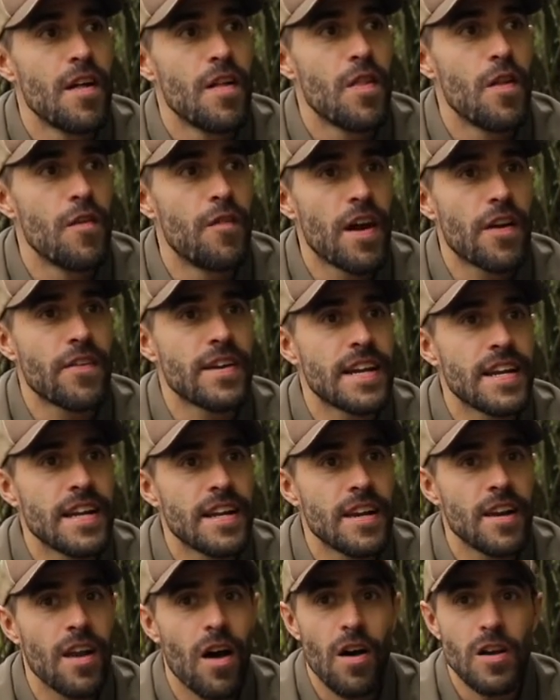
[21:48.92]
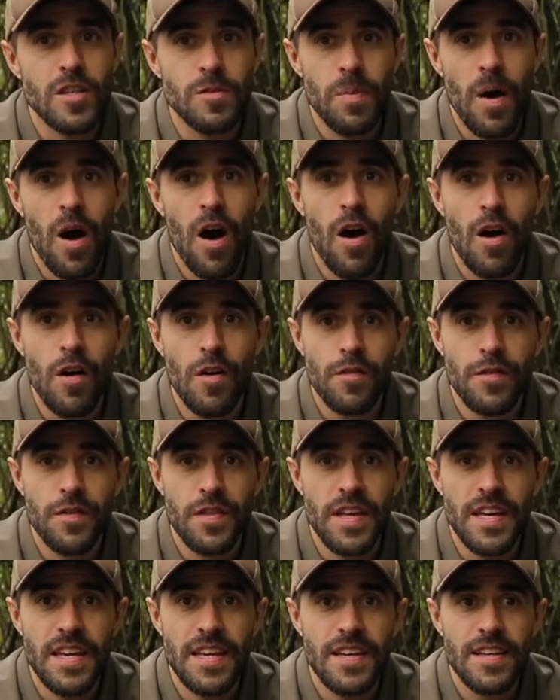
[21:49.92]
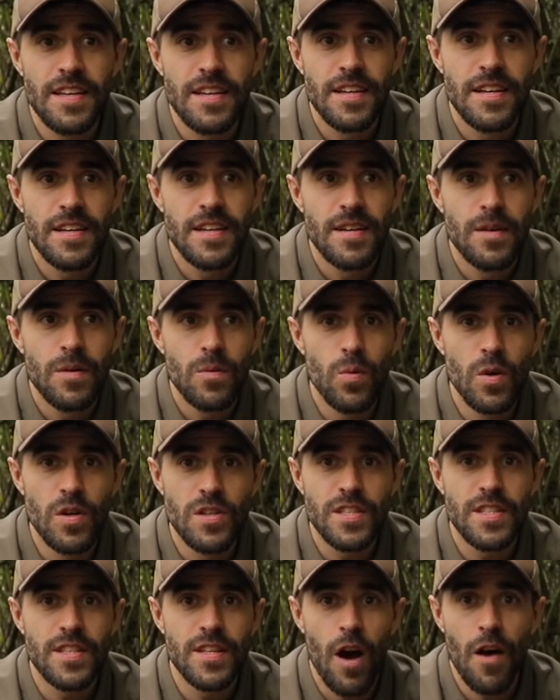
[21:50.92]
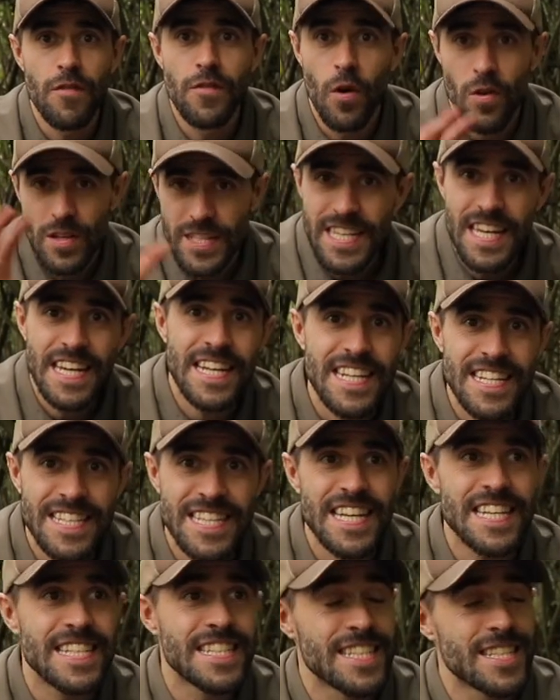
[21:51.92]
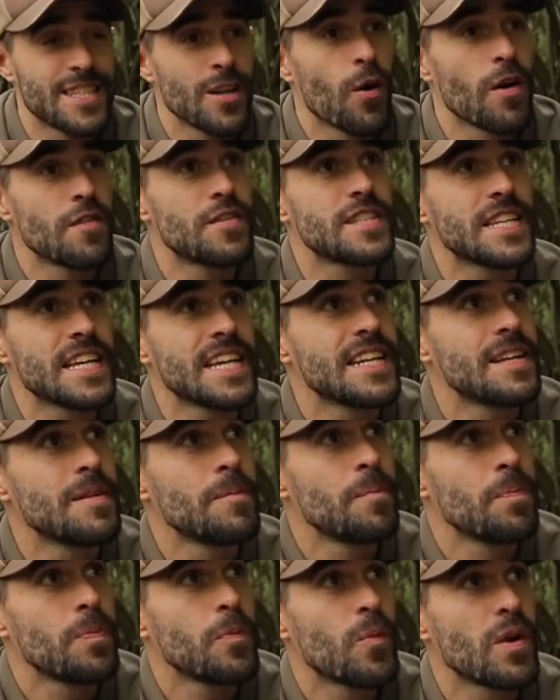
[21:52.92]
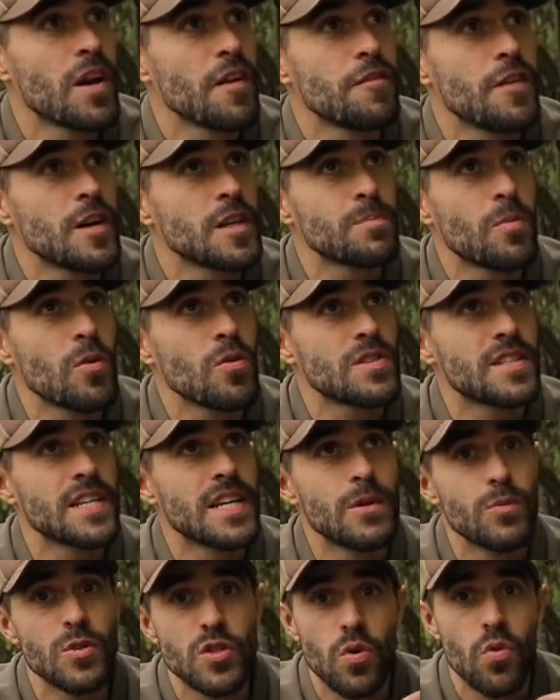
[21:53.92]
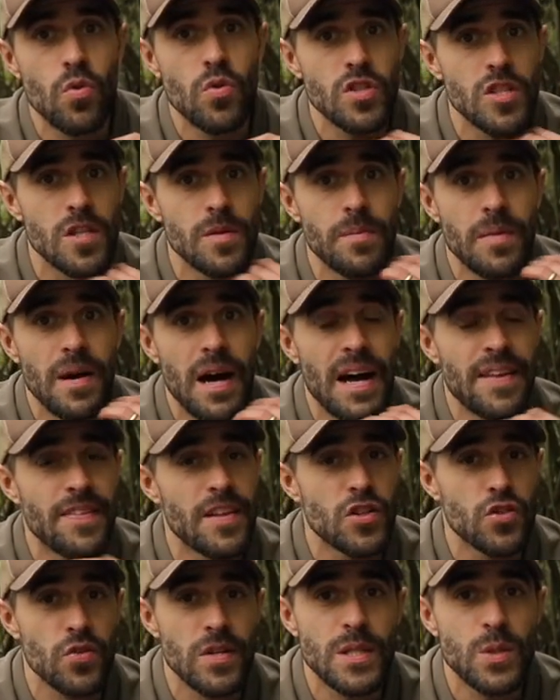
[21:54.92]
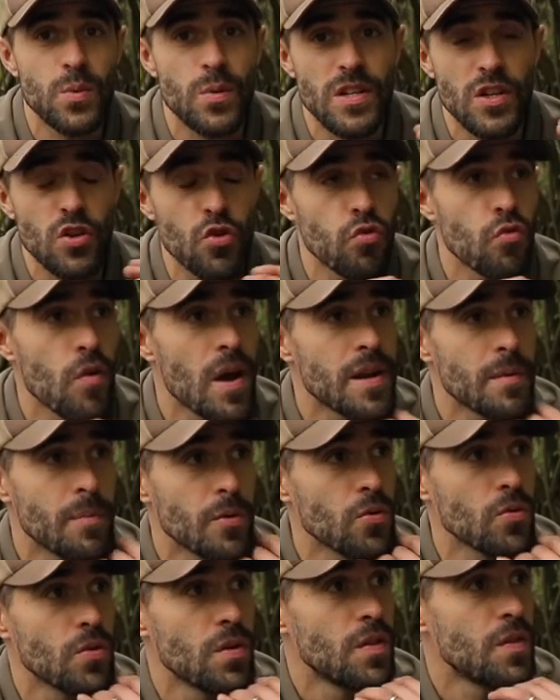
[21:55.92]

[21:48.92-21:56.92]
the very last part of the woods that I've not seen in season. So I've seen, when I first bought it, it was autumn and the trees were incredible.